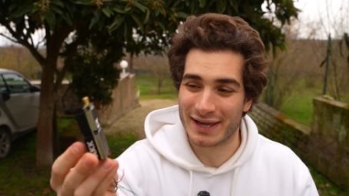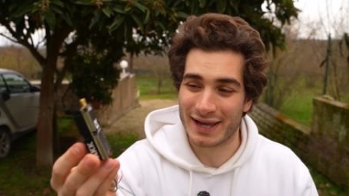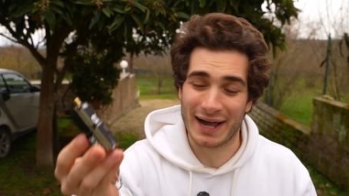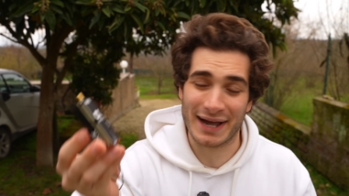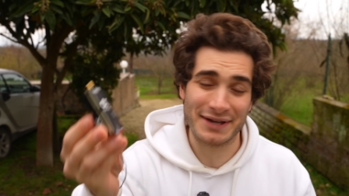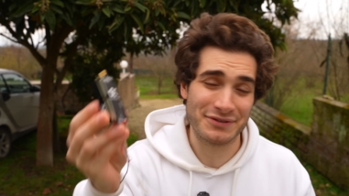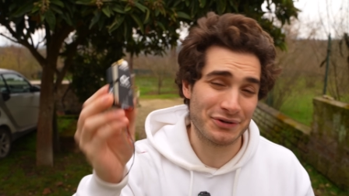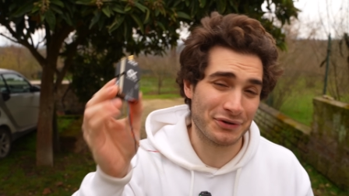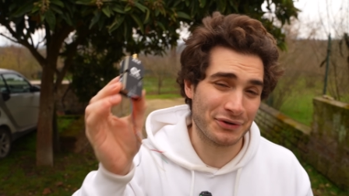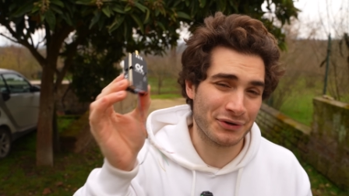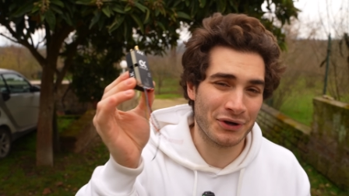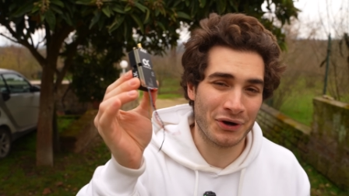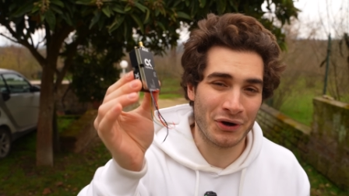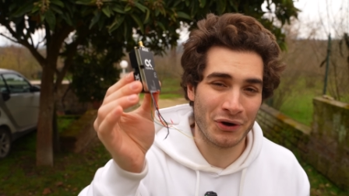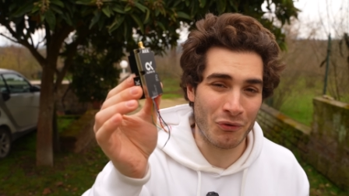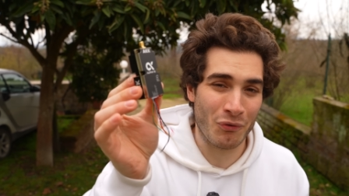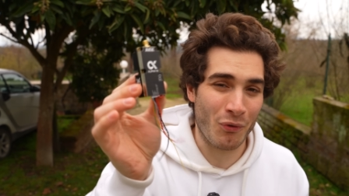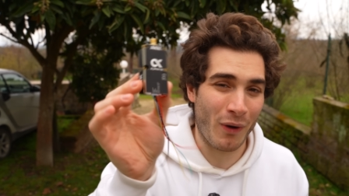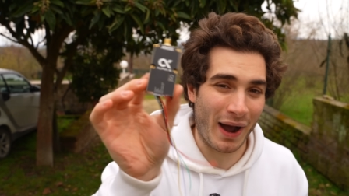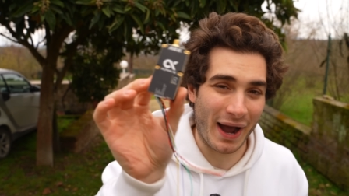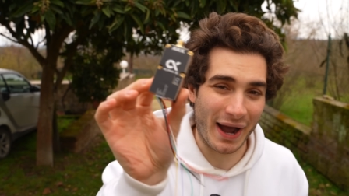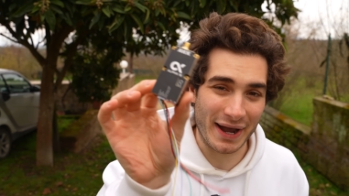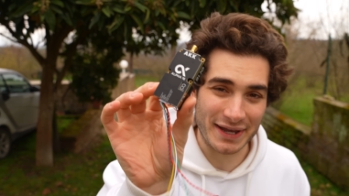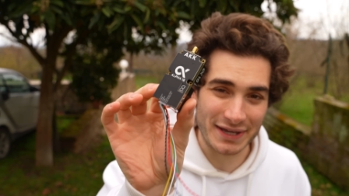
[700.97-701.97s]
I don't know
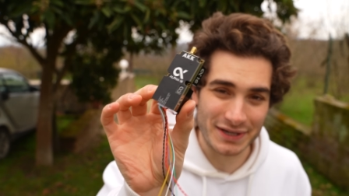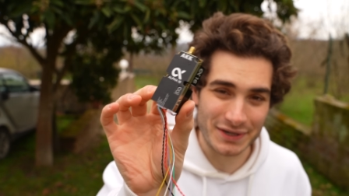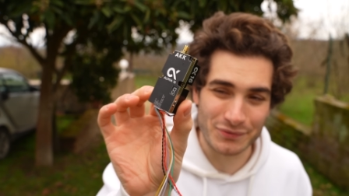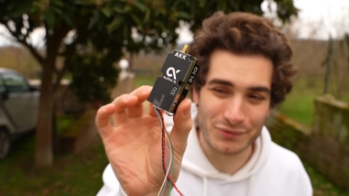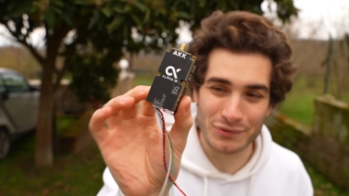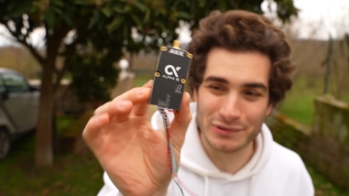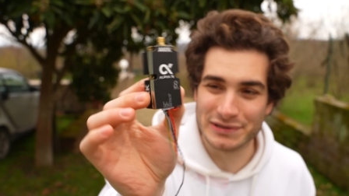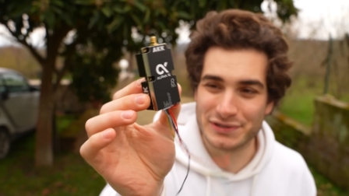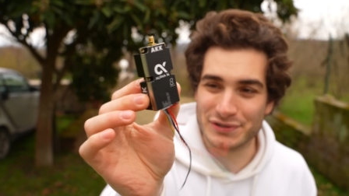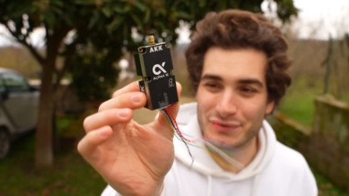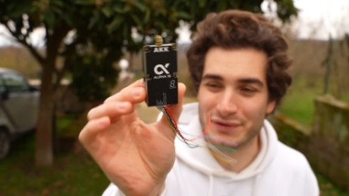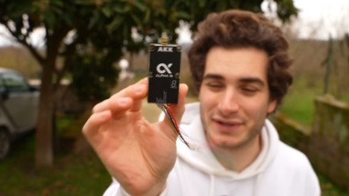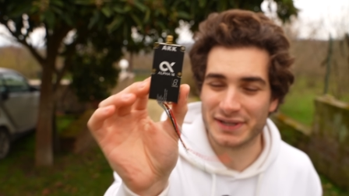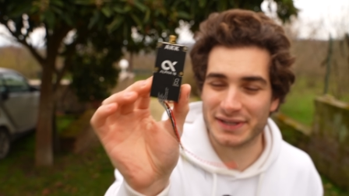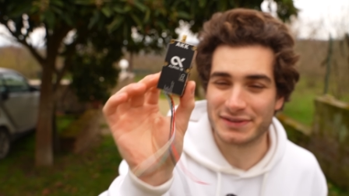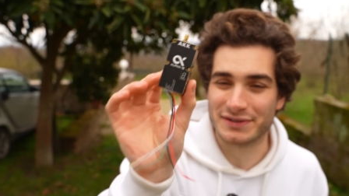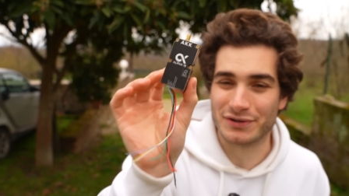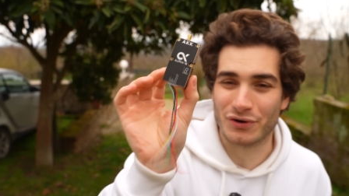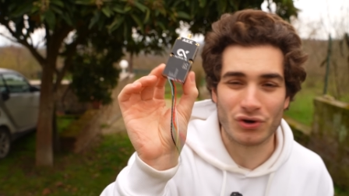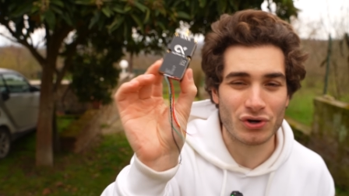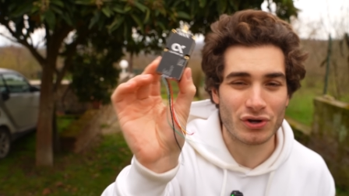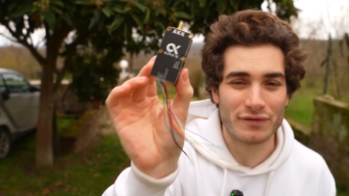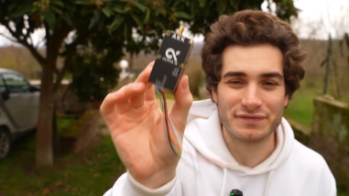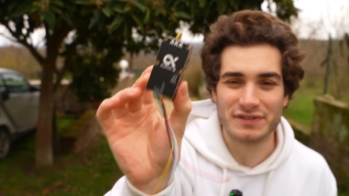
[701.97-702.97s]
why would you need
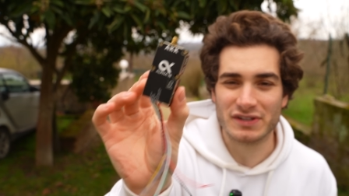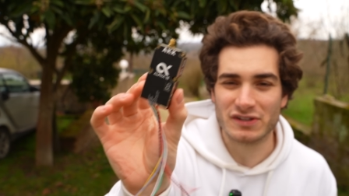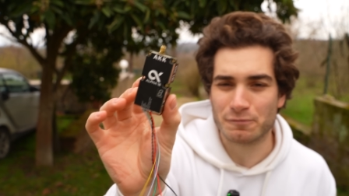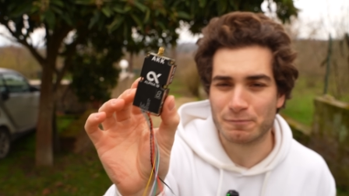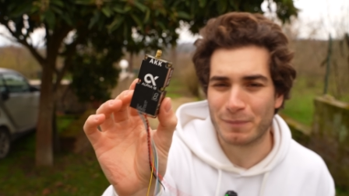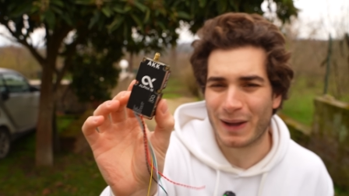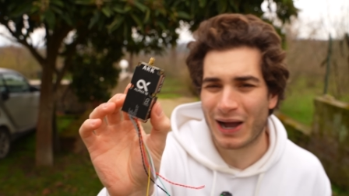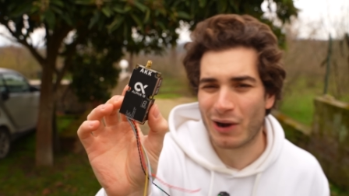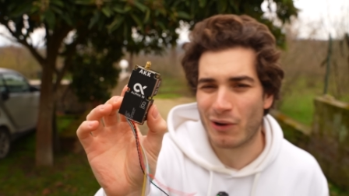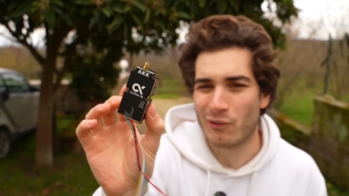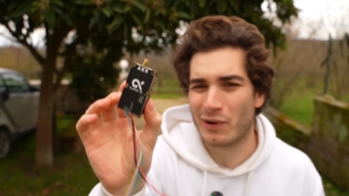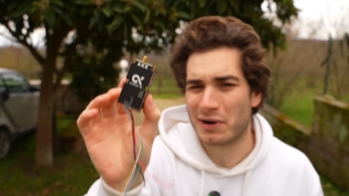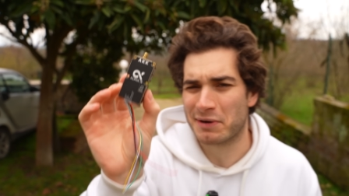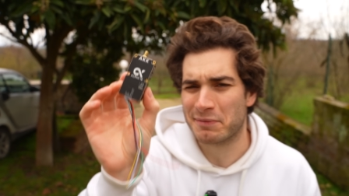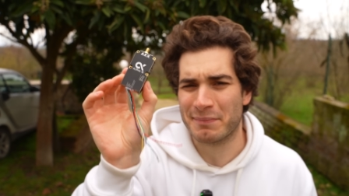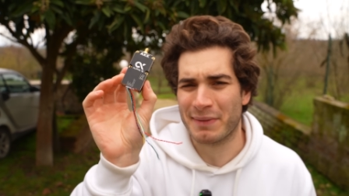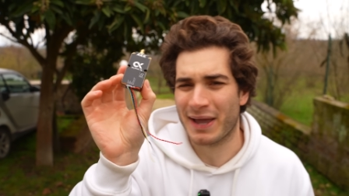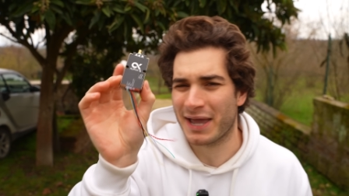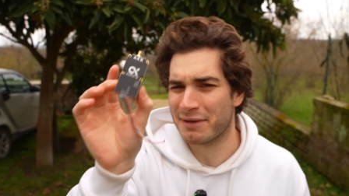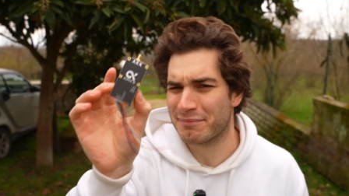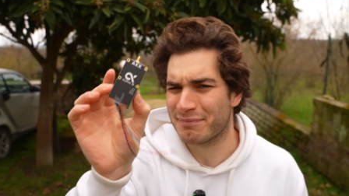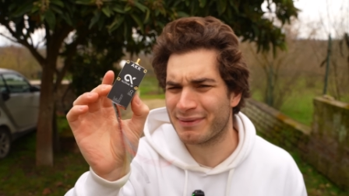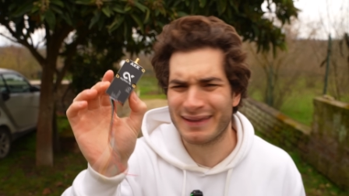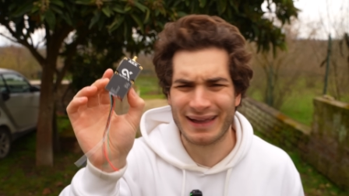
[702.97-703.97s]
all of this power.
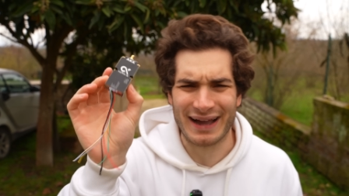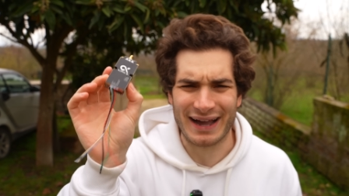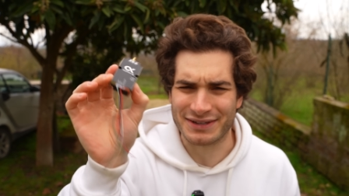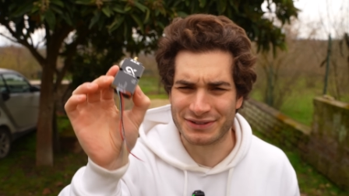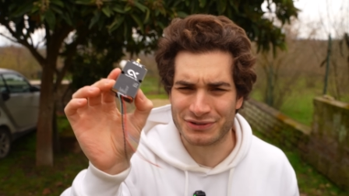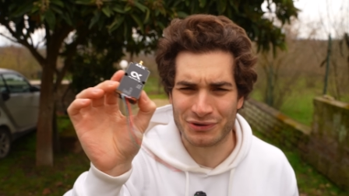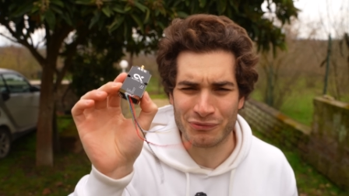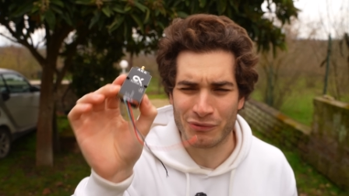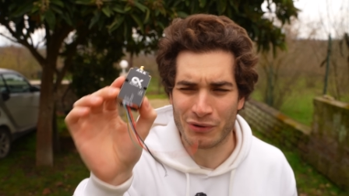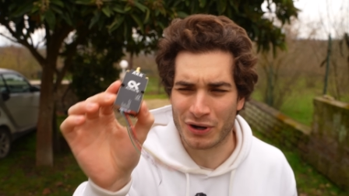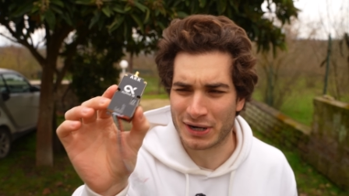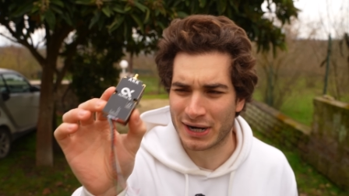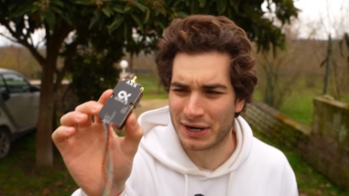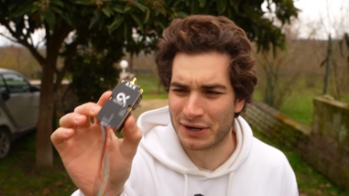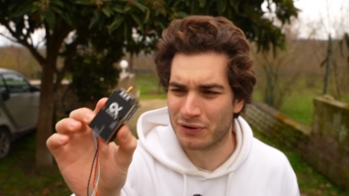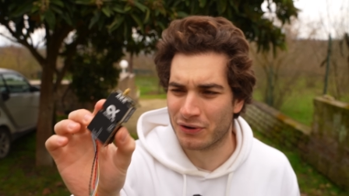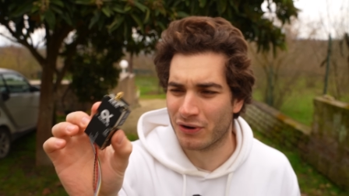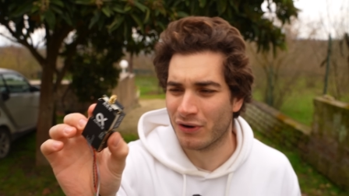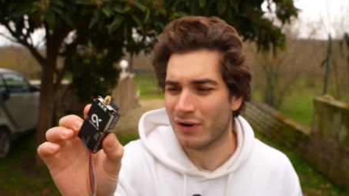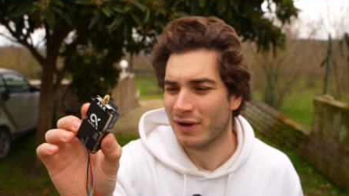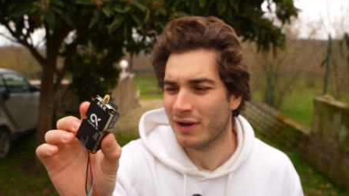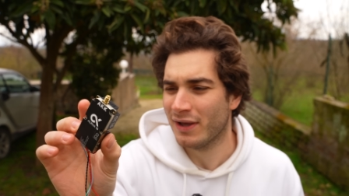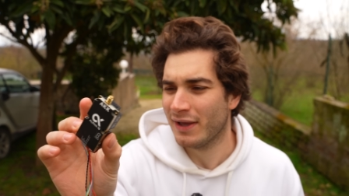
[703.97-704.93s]
Maybe, I don't want to know,